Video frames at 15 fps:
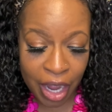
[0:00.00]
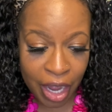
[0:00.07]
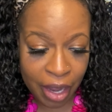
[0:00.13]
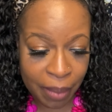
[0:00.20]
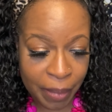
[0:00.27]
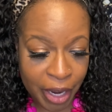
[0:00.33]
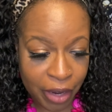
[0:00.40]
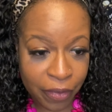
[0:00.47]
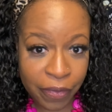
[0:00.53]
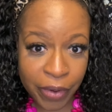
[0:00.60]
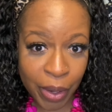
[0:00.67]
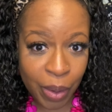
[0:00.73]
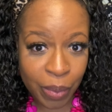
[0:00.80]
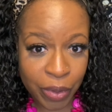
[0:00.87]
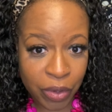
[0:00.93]
my
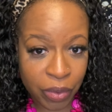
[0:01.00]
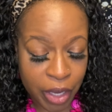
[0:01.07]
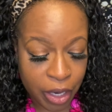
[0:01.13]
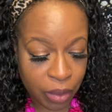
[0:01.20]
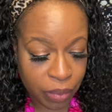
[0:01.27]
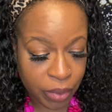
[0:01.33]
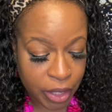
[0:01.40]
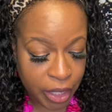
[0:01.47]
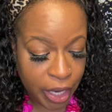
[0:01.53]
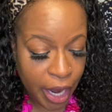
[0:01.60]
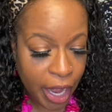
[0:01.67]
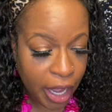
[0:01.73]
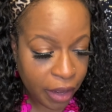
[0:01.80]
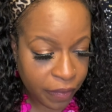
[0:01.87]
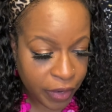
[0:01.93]
flow is like really
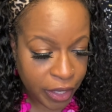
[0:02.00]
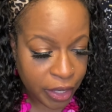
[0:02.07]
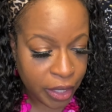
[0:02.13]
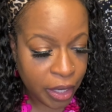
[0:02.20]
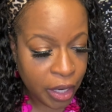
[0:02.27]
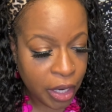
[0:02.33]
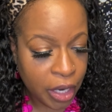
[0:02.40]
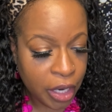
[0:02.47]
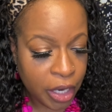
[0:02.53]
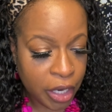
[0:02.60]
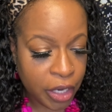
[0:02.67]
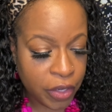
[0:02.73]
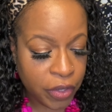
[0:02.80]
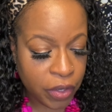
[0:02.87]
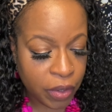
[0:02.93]
heavy.
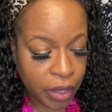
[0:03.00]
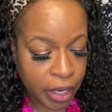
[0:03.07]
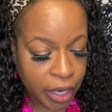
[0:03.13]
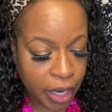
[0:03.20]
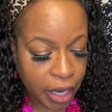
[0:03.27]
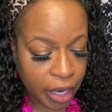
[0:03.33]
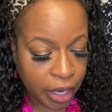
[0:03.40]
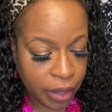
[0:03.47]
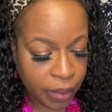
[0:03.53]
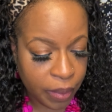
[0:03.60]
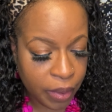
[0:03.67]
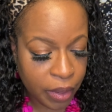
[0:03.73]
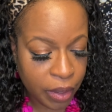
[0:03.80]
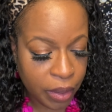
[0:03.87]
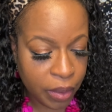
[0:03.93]
And so like I
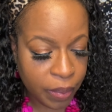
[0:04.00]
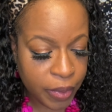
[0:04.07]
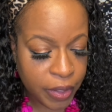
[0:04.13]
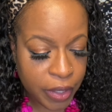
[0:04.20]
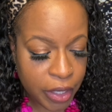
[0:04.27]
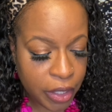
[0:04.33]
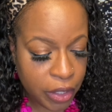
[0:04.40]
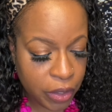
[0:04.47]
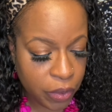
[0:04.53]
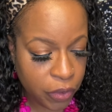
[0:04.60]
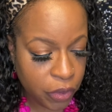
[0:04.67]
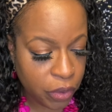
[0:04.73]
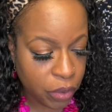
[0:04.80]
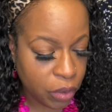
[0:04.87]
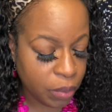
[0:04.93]
was on
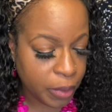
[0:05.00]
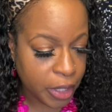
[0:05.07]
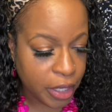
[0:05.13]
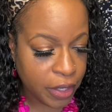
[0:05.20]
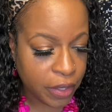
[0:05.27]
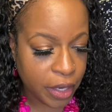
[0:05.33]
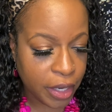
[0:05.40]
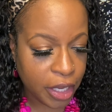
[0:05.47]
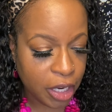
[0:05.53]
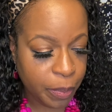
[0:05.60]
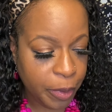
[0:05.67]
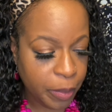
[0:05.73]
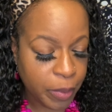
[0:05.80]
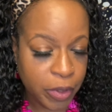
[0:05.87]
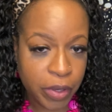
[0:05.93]
YouTube and I saw a lot of
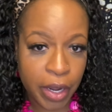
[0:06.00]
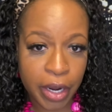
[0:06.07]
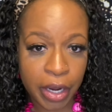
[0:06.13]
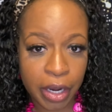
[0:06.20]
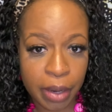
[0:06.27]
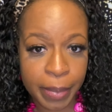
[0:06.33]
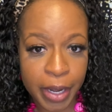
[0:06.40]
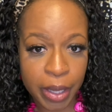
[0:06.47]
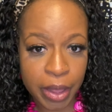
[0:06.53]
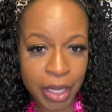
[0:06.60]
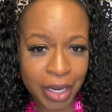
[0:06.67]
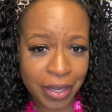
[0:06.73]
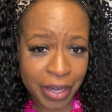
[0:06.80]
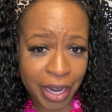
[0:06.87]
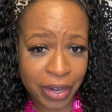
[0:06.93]
people talking about
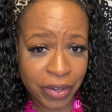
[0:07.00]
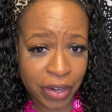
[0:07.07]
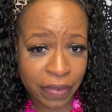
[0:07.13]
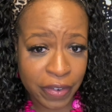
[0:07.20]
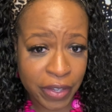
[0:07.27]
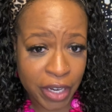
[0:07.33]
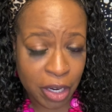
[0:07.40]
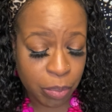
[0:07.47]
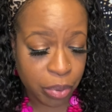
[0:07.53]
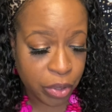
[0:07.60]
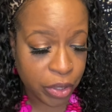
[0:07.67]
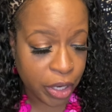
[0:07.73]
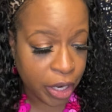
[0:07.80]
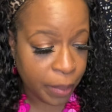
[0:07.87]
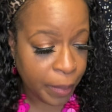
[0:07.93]
things. Actually, I have the site
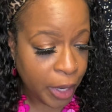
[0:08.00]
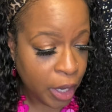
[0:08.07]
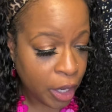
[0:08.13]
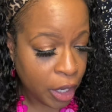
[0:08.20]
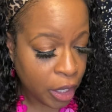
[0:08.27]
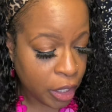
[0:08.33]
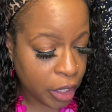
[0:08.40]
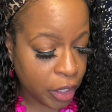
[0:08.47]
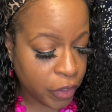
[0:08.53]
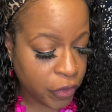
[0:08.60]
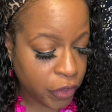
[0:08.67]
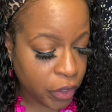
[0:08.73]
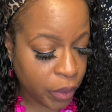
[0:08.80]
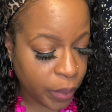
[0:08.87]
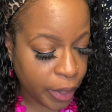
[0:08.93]
pulled up. And
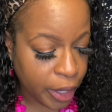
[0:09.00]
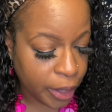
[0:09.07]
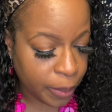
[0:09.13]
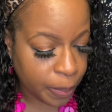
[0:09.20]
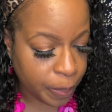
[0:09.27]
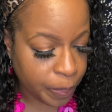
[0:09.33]
so I